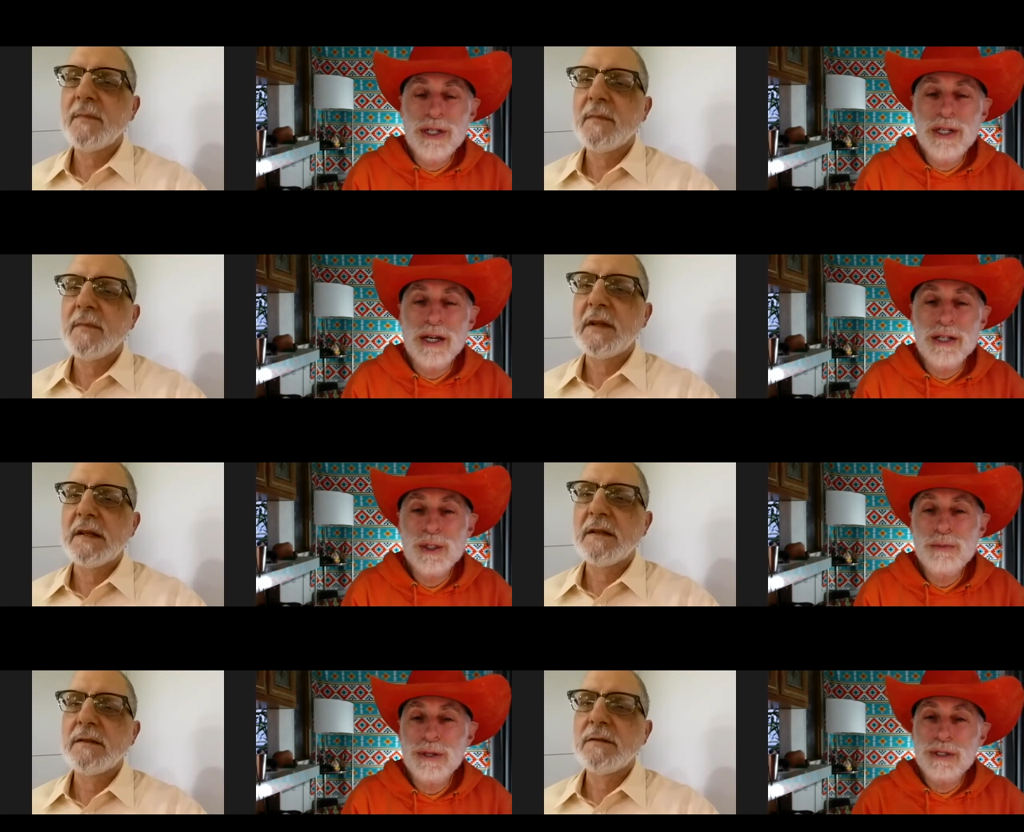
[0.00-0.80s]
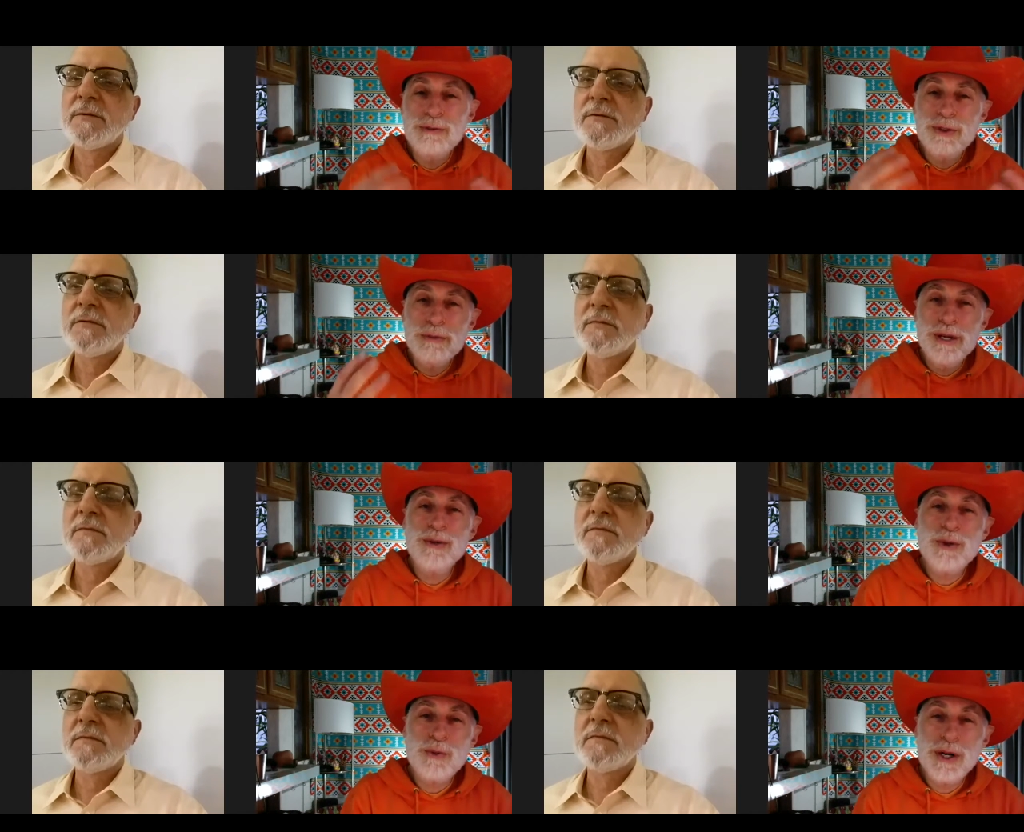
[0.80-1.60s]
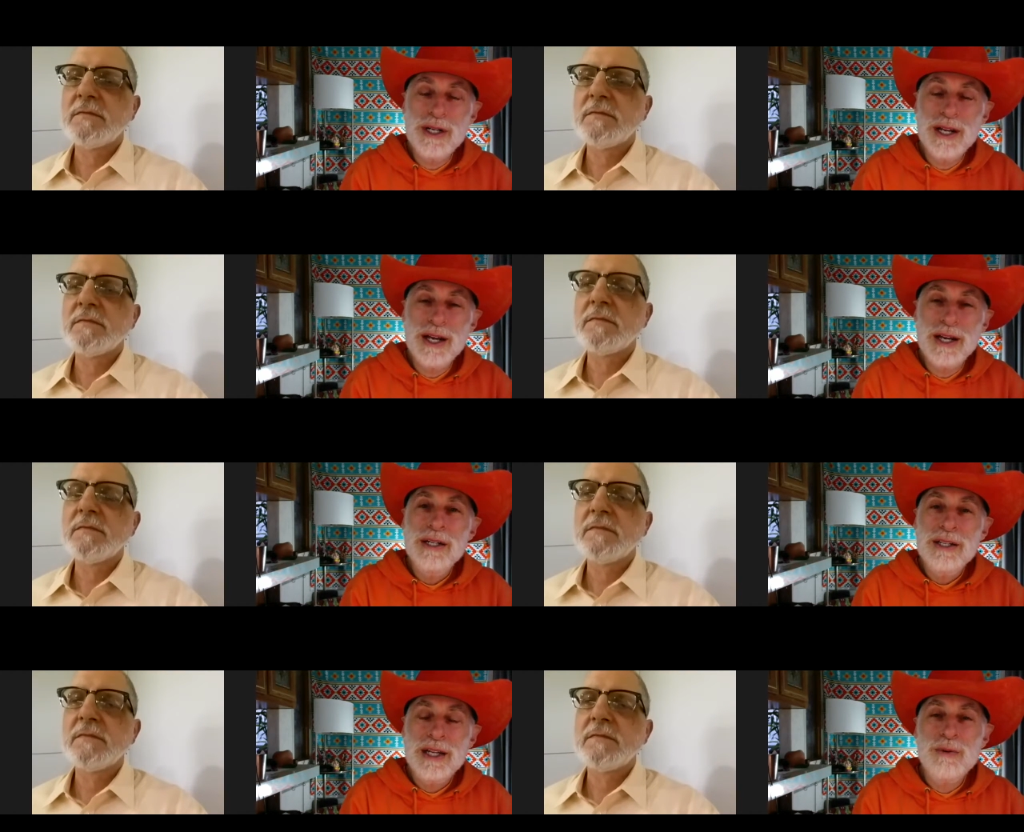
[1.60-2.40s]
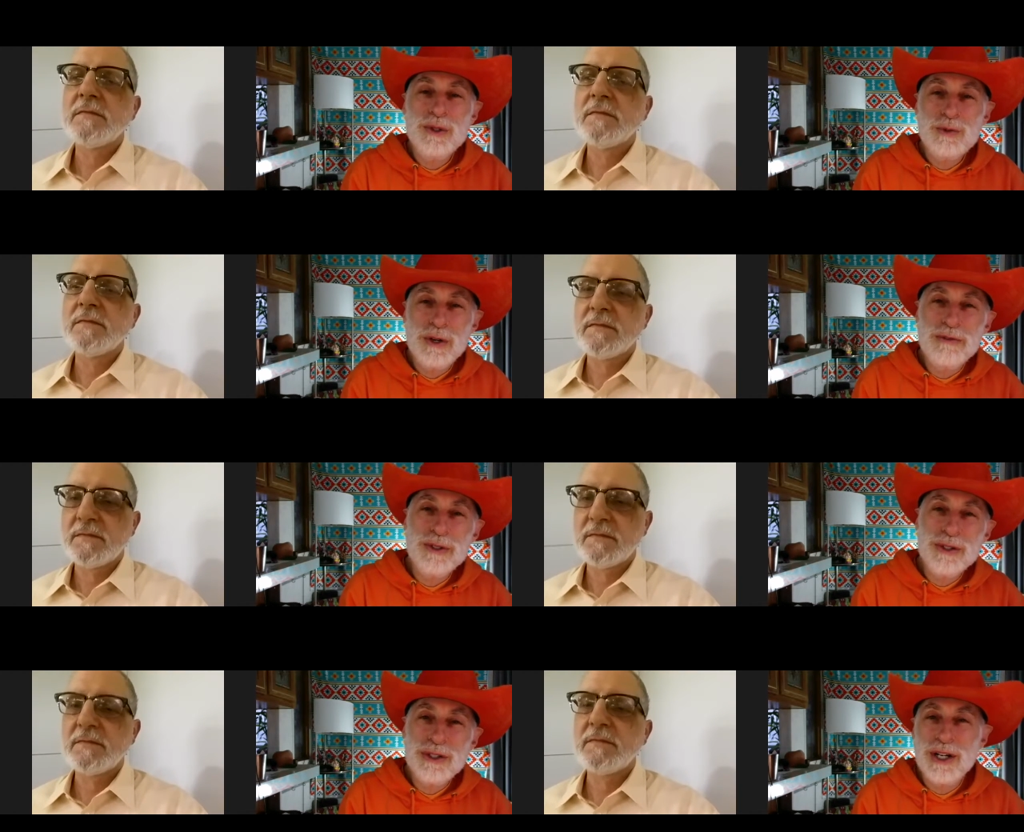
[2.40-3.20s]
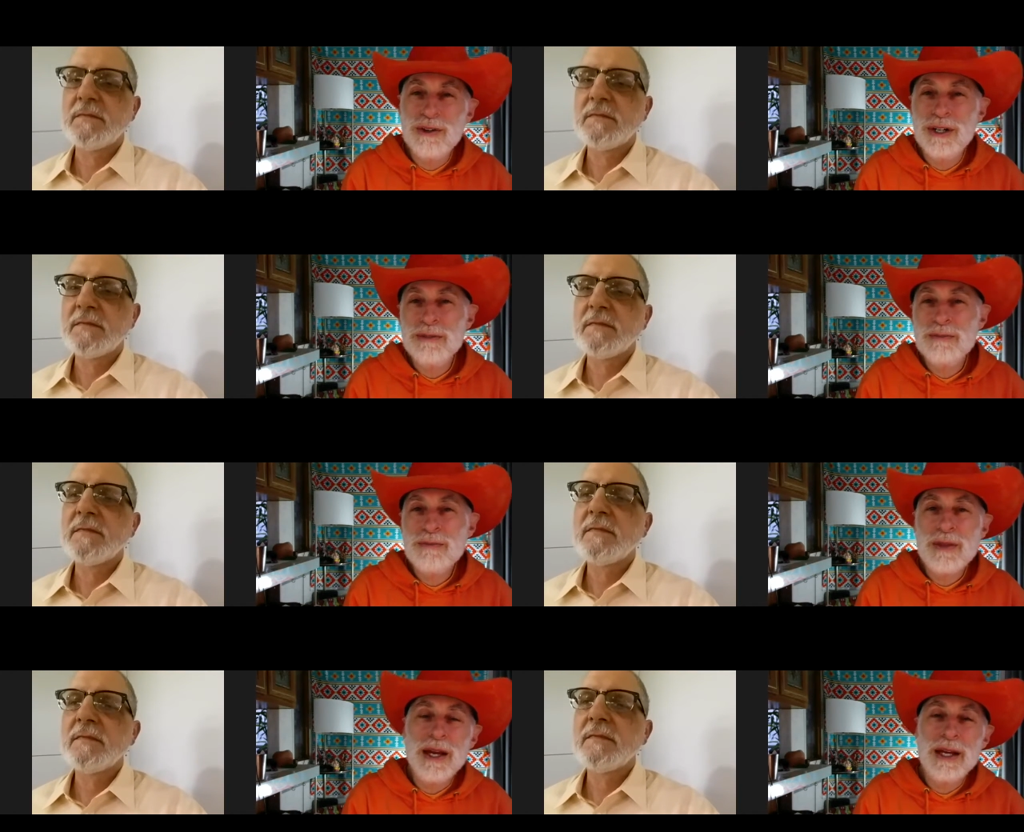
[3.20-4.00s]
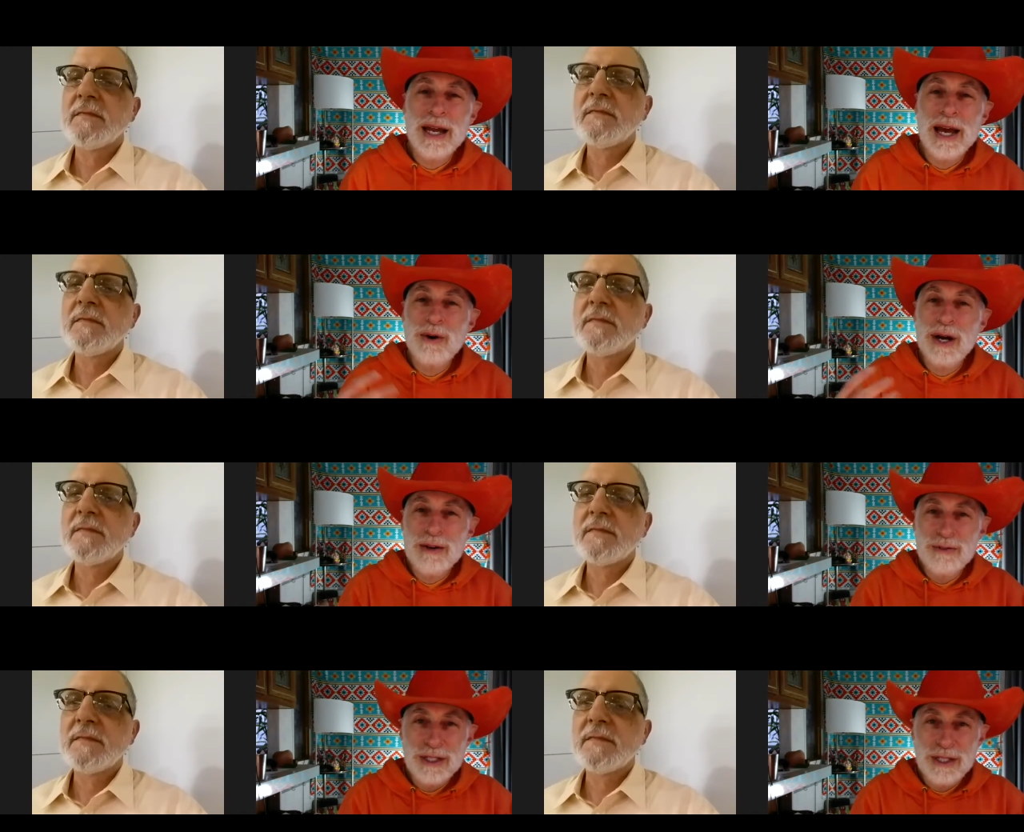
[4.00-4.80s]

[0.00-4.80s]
Speaker 1: days, but to feel better in 1 day, that was revolutionary. And now I have it